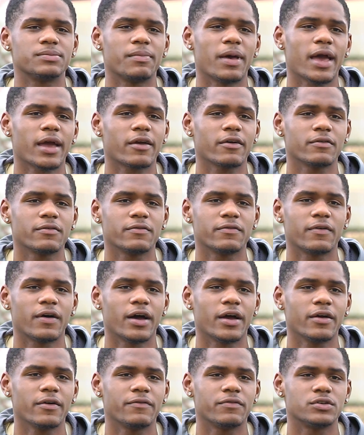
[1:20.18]
and McEwen
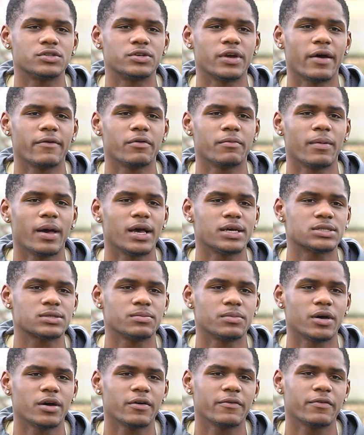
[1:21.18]
Fire for travel
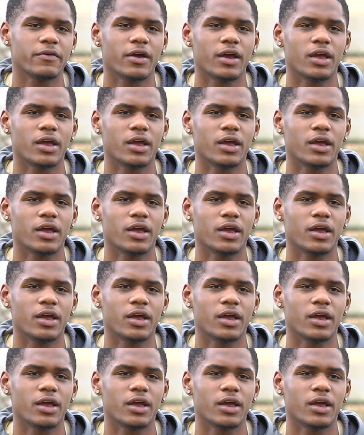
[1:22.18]
basketball for